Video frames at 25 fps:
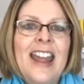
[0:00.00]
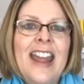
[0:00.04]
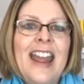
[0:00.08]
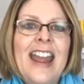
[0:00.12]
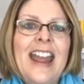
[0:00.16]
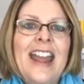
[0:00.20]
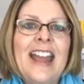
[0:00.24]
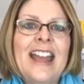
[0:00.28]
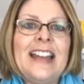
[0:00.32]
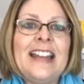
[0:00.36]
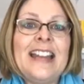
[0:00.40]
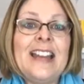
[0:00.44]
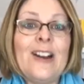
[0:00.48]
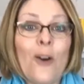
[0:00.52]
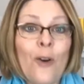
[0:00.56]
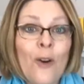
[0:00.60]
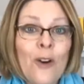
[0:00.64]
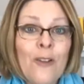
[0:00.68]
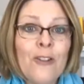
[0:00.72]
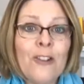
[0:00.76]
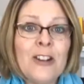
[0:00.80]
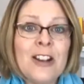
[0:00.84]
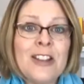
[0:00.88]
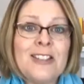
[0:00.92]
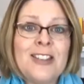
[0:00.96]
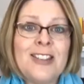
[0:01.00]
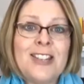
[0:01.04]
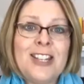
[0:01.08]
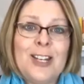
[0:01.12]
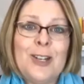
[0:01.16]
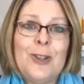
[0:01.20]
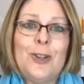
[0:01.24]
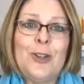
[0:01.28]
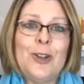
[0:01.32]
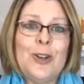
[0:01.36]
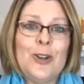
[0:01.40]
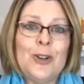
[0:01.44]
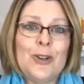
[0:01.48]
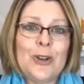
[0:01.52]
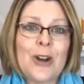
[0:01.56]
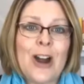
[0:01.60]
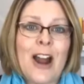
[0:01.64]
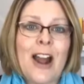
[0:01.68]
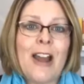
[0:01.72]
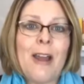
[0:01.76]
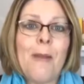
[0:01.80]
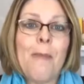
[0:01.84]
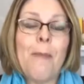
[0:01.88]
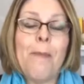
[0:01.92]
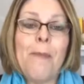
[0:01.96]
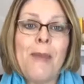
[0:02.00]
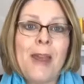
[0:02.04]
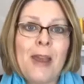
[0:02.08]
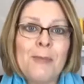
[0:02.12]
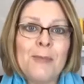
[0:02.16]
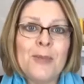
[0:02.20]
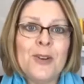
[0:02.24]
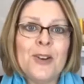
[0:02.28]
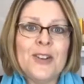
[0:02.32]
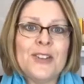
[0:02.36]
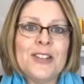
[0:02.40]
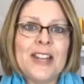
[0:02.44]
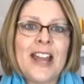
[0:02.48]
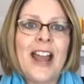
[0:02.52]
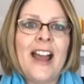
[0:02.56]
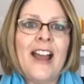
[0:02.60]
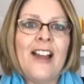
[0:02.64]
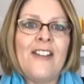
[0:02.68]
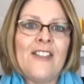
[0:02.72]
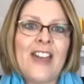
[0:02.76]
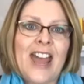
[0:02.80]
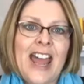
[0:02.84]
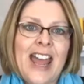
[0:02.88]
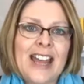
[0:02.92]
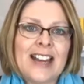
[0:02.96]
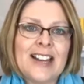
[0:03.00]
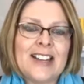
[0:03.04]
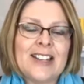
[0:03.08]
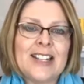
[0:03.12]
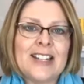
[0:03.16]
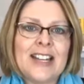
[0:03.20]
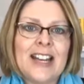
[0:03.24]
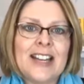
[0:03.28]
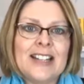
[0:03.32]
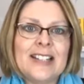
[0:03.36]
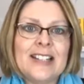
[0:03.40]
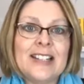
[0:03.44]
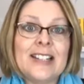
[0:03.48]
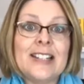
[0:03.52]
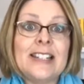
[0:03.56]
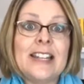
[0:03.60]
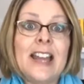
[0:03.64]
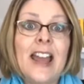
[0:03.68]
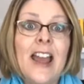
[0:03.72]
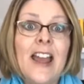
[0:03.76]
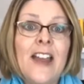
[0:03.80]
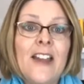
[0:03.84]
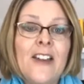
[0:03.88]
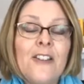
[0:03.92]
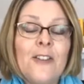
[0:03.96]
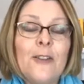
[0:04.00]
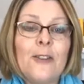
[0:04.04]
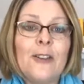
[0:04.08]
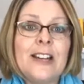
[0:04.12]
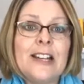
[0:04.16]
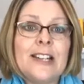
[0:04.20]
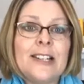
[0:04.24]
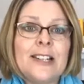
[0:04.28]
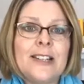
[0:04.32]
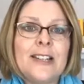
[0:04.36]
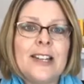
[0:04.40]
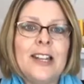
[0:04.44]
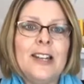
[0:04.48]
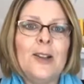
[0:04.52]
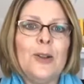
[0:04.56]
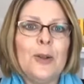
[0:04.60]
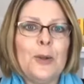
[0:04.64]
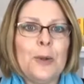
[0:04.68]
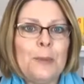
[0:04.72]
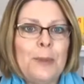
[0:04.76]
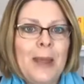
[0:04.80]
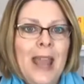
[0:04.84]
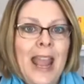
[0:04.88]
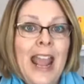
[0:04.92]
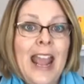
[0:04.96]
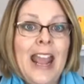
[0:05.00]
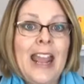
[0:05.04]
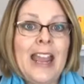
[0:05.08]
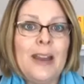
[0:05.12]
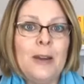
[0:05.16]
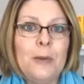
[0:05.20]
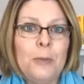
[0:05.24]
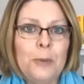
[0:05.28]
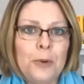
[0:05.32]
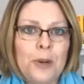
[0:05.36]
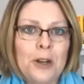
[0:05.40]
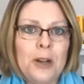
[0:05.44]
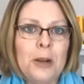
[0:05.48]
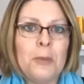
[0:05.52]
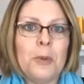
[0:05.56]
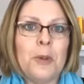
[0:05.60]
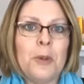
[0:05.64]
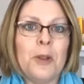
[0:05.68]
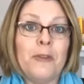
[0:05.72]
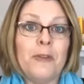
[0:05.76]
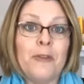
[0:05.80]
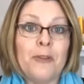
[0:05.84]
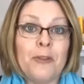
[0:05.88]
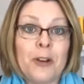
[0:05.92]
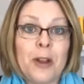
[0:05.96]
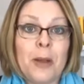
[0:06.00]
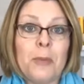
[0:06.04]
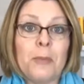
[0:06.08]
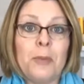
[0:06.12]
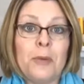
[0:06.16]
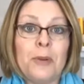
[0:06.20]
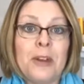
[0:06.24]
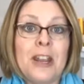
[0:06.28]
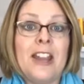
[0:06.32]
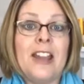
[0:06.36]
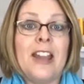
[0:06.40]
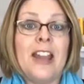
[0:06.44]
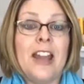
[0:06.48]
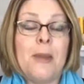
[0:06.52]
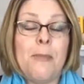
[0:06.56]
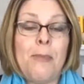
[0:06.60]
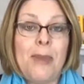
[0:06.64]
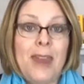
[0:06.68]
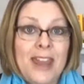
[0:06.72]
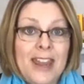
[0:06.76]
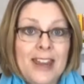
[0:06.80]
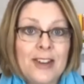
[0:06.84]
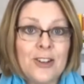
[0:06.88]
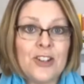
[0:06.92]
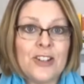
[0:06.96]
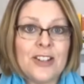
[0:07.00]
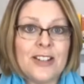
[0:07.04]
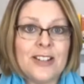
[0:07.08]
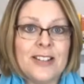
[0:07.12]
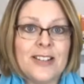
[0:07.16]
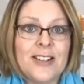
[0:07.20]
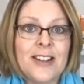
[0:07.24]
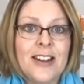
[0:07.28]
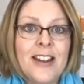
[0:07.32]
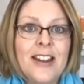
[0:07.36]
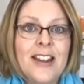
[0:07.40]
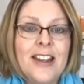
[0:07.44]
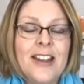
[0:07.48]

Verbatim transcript: And over in the Teaching Tribe, members have access to every single paid printable from Pre-K Pages.